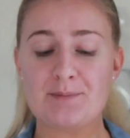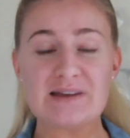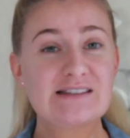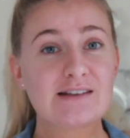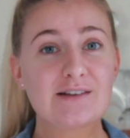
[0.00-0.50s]

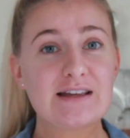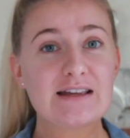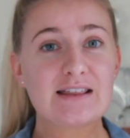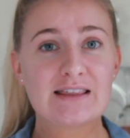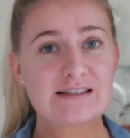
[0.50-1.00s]

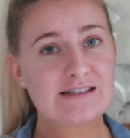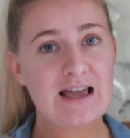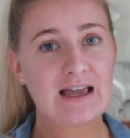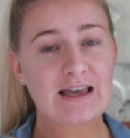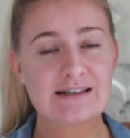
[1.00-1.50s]
Basically, this
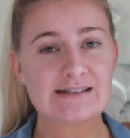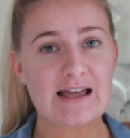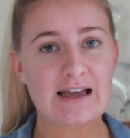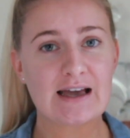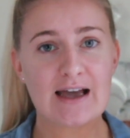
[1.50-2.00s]
thing is
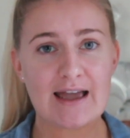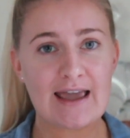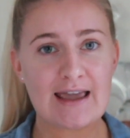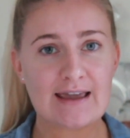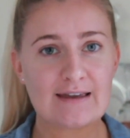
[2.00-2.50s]
like
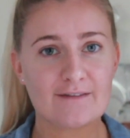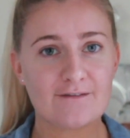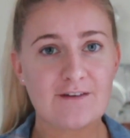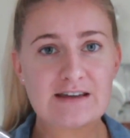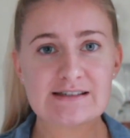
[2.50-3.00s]
a
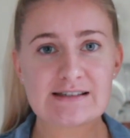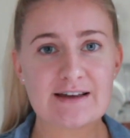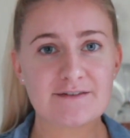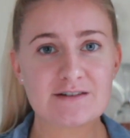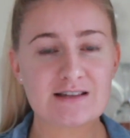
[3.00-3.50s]

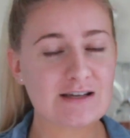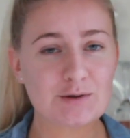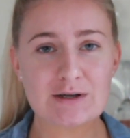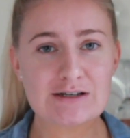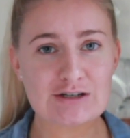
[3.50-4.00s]
facelift that
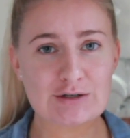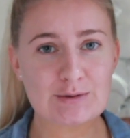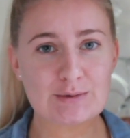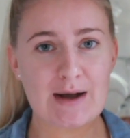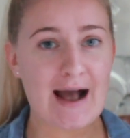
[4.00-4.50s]
you can
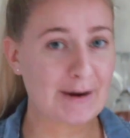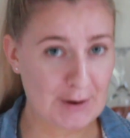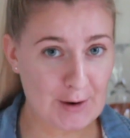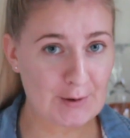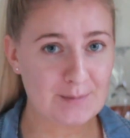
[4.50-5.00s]
do at
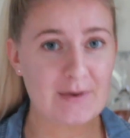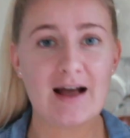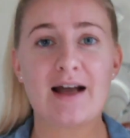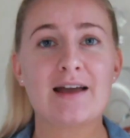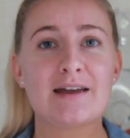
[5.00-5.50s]
home.
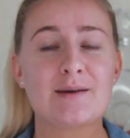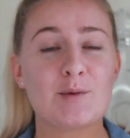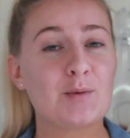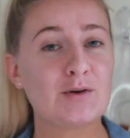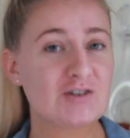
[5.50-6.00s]
I
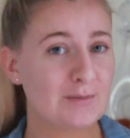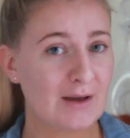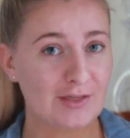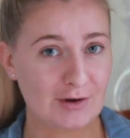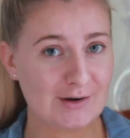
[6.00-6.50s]
am approaching
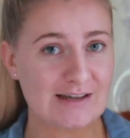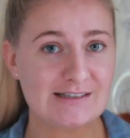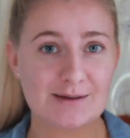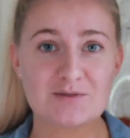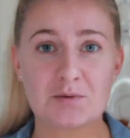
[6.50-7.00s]
my
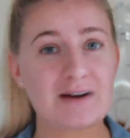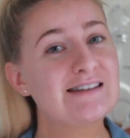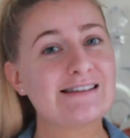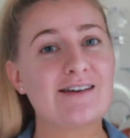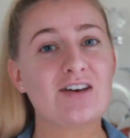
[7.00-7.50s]
30s, I'm
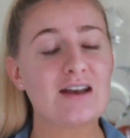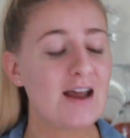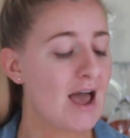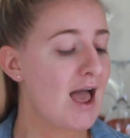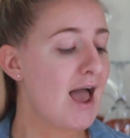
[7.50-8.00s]

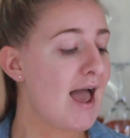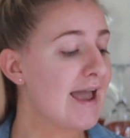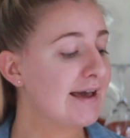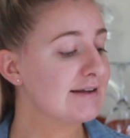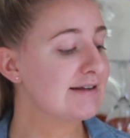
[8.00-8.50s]
27,
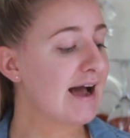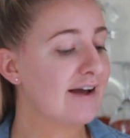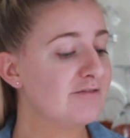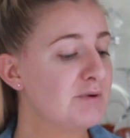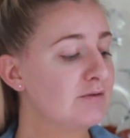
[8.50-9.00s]
and
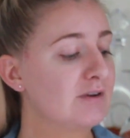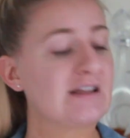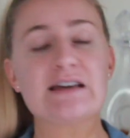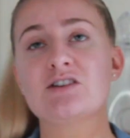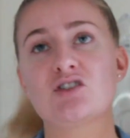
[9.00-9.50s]
I've been
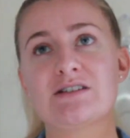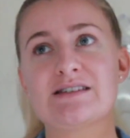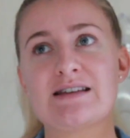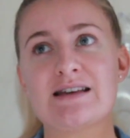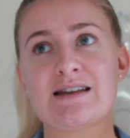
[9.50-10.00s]
really
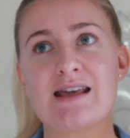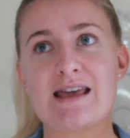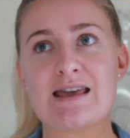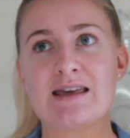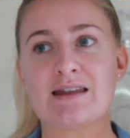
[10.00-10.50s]

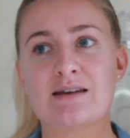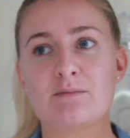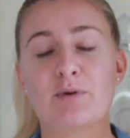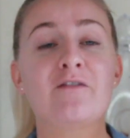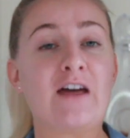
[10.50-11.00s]
interested
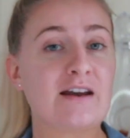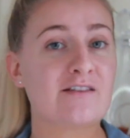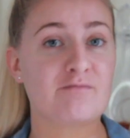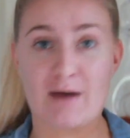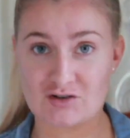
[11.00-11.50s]
in
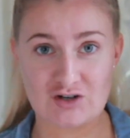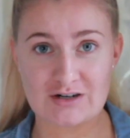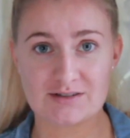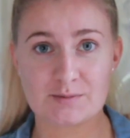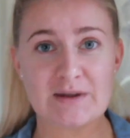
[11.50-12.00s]
preventative
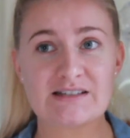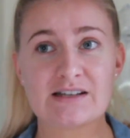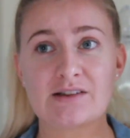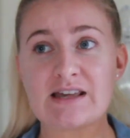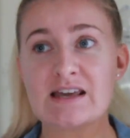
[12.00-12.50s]
measures.
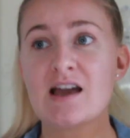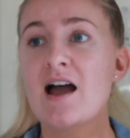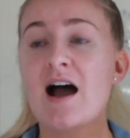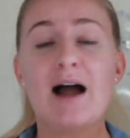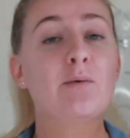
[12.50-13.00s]
Basically,
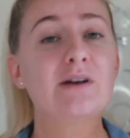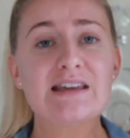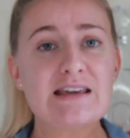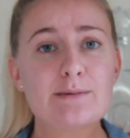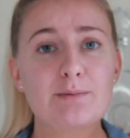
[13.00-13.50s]
I
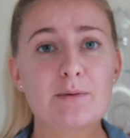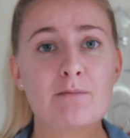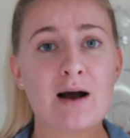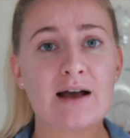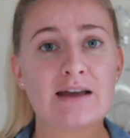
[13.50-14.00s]
want to keep
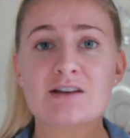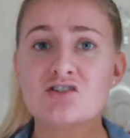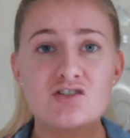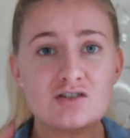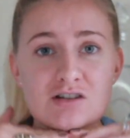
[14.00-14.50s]
my,